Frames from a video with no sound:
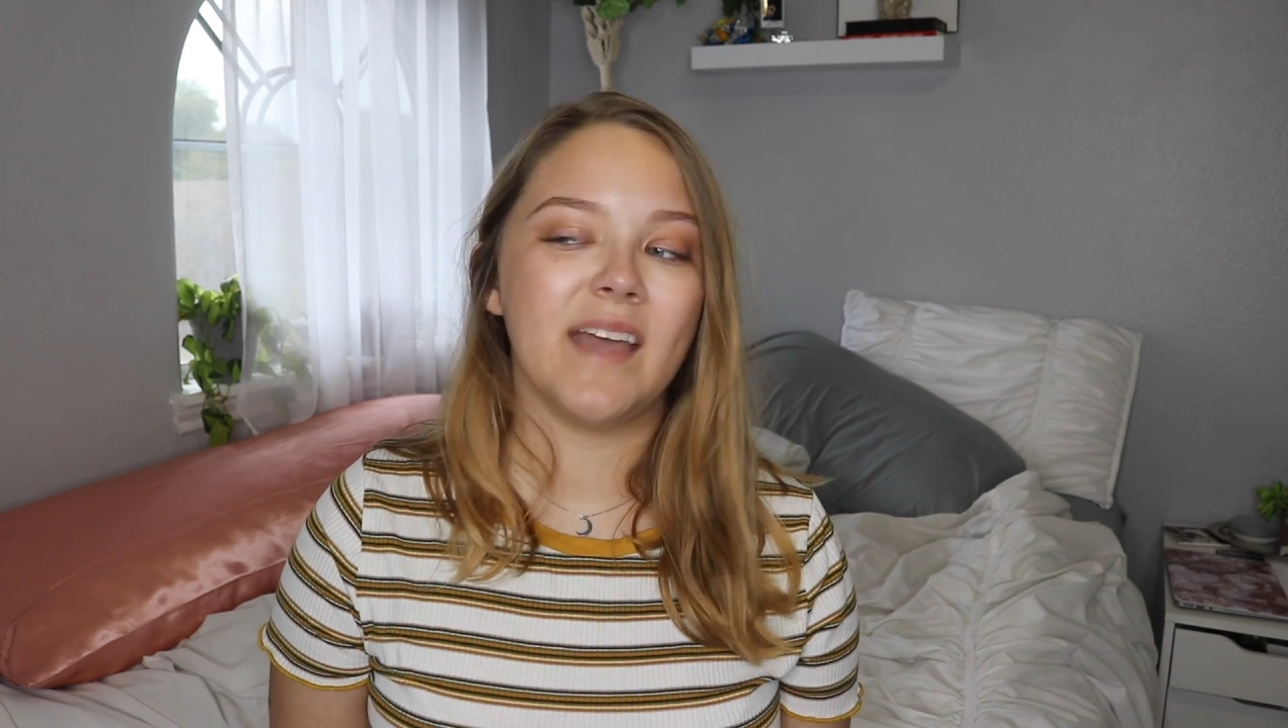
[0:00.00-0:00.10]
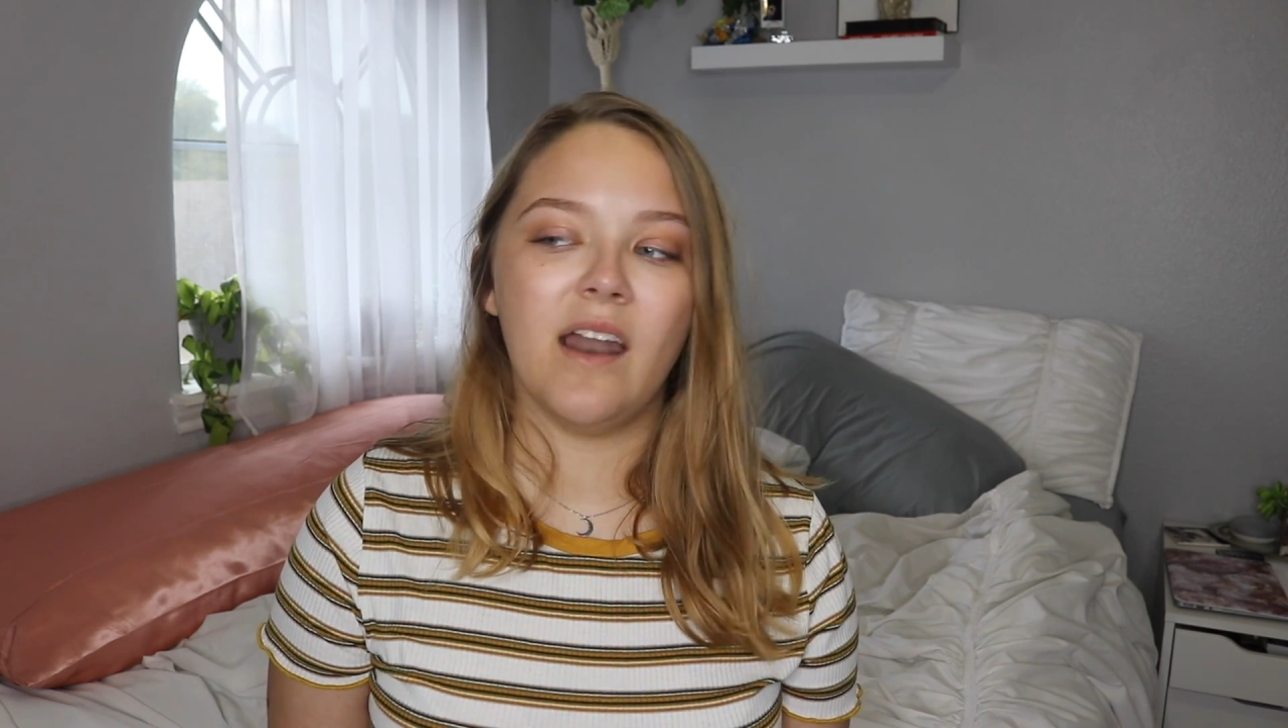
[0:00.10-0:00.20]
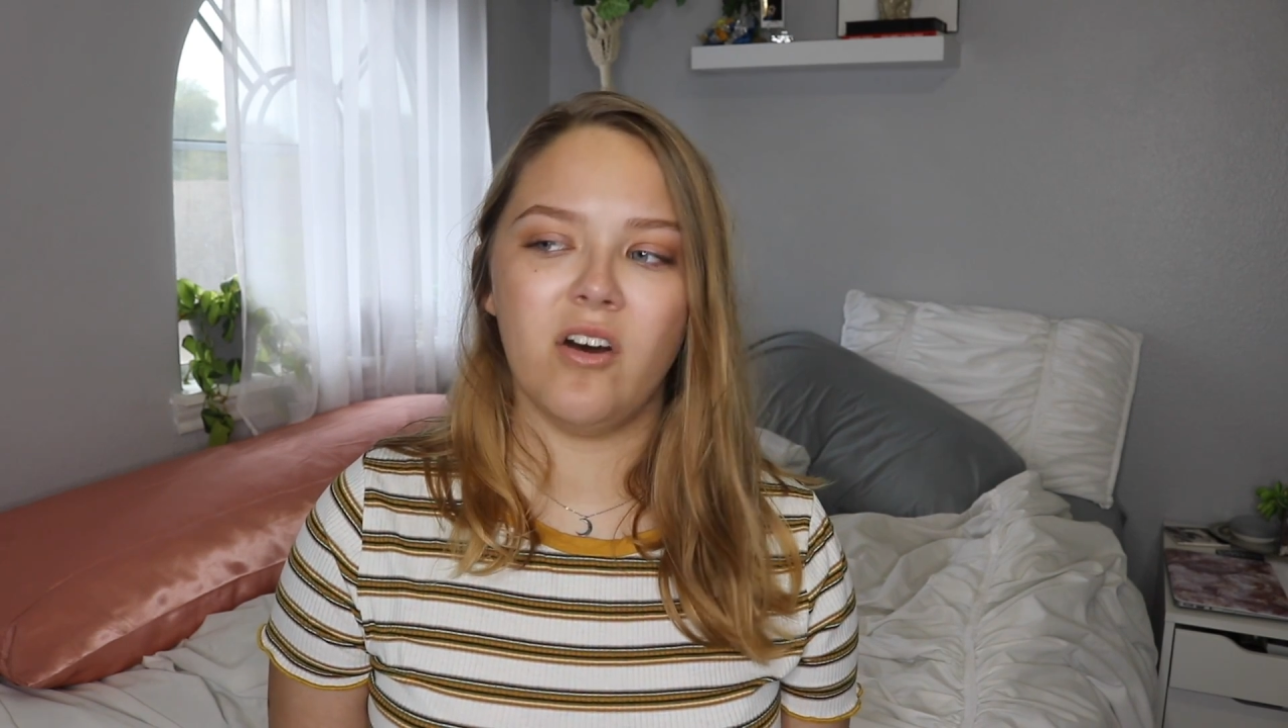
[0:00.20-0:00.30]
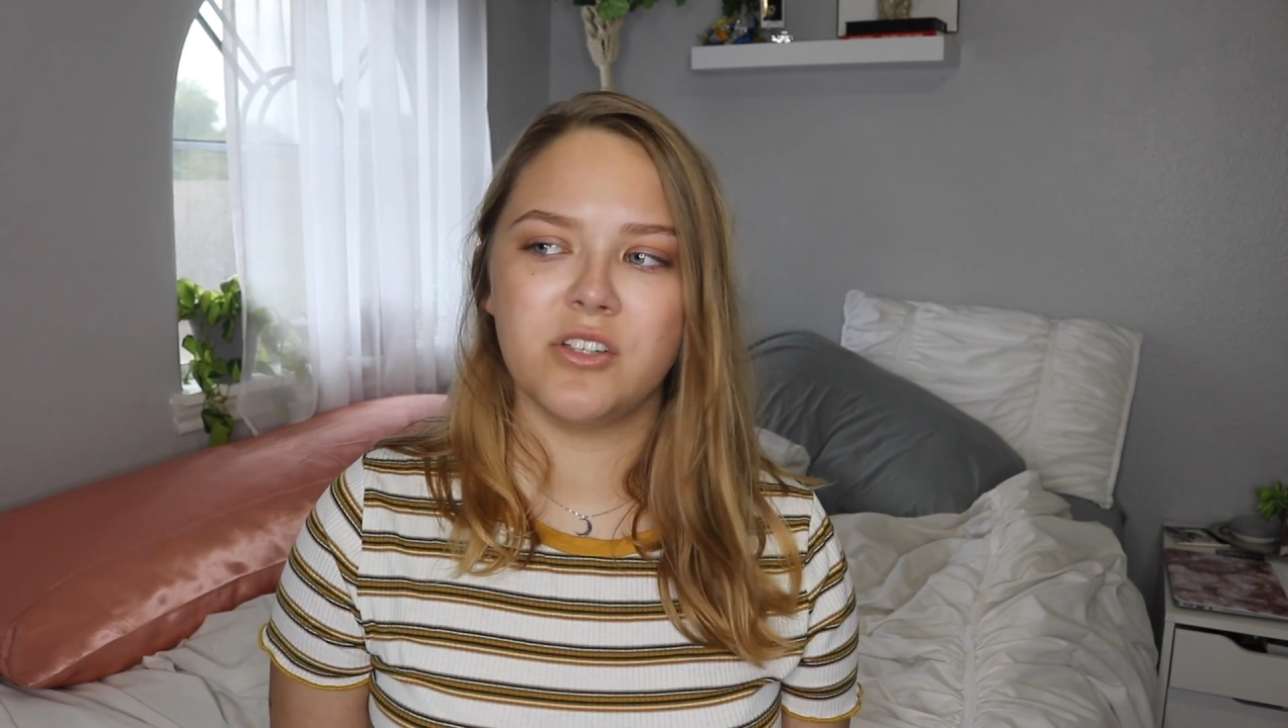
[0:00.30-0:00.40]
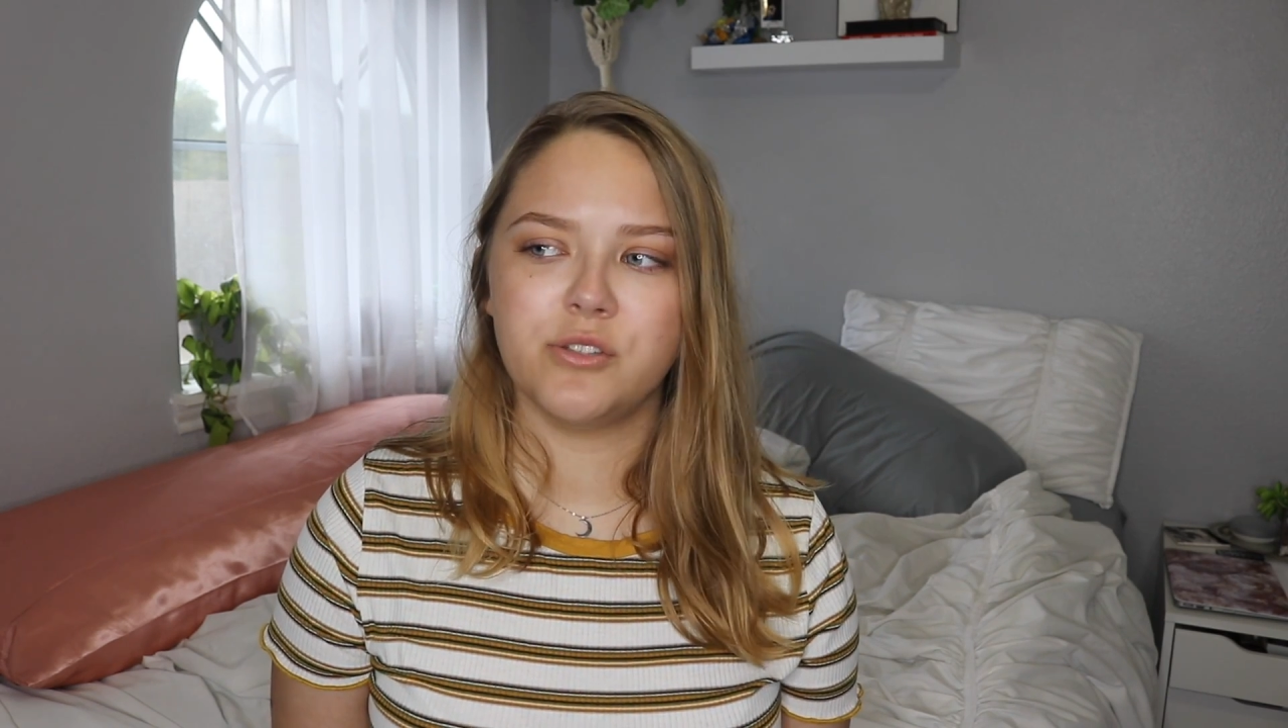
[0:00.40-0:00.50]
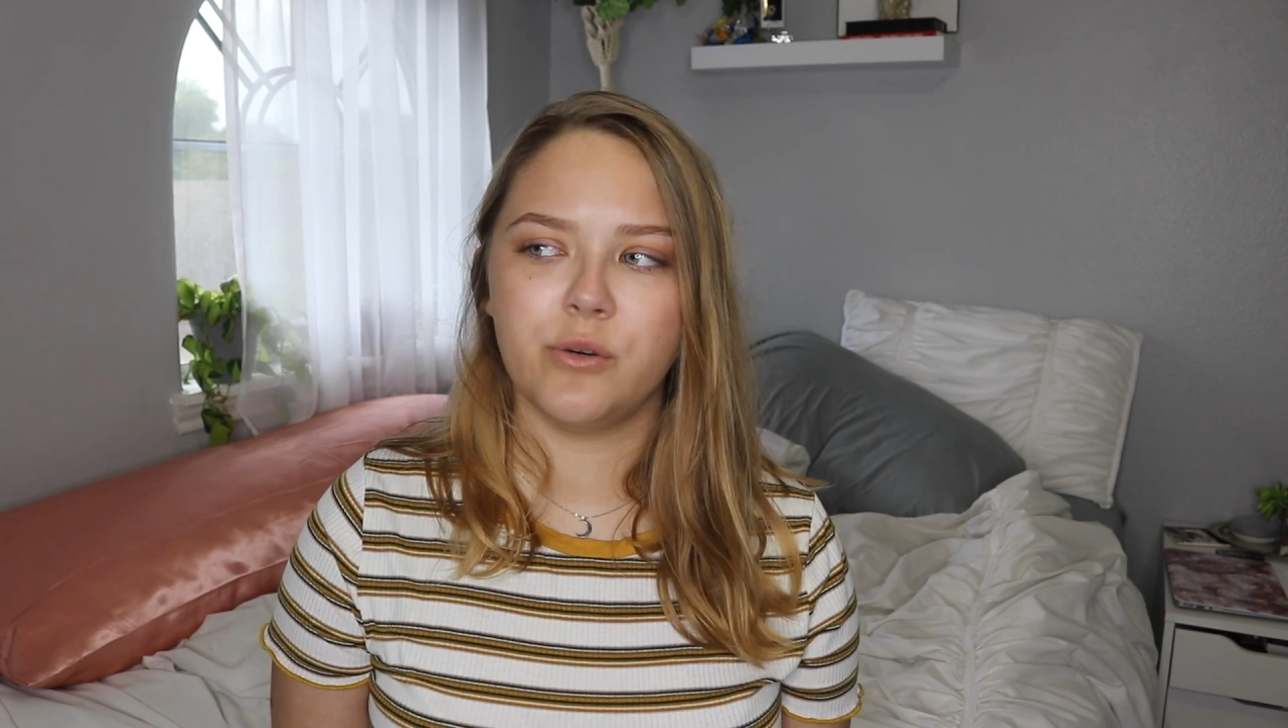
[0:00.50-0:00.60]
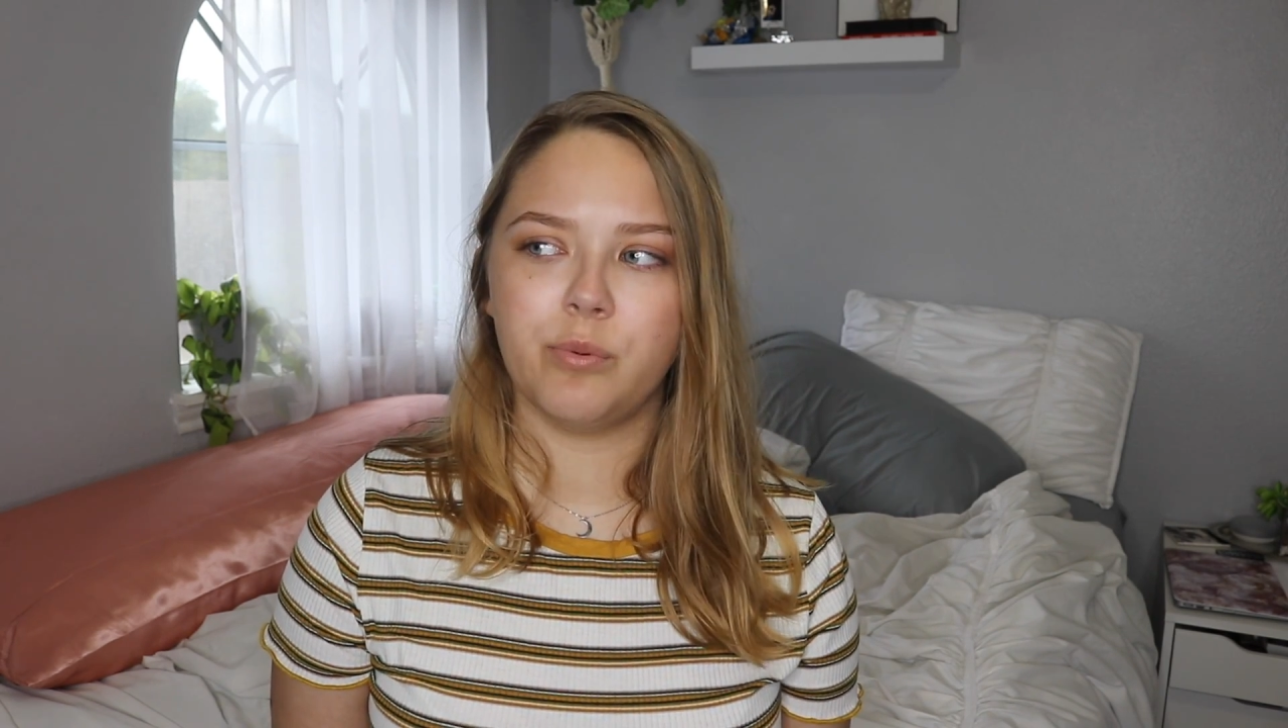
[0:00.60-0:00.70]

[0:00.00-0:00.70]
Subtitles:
that also